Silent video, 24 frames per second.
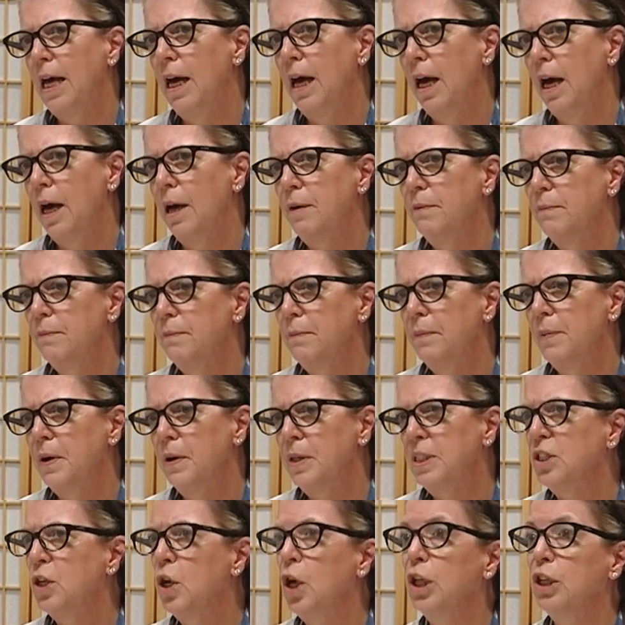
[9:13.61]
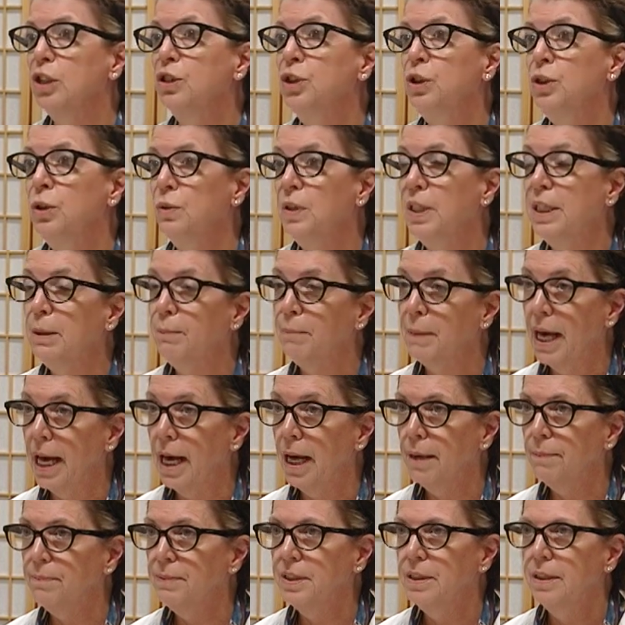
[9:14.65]
uh, it's called Newly
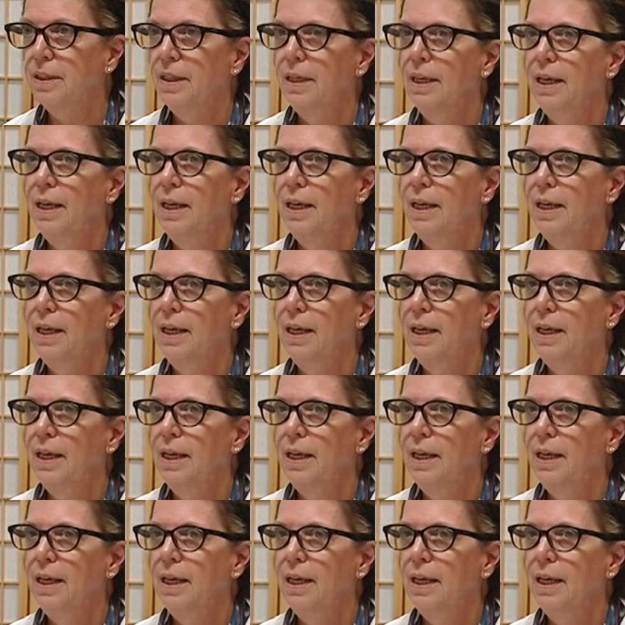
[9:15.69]
Mapped.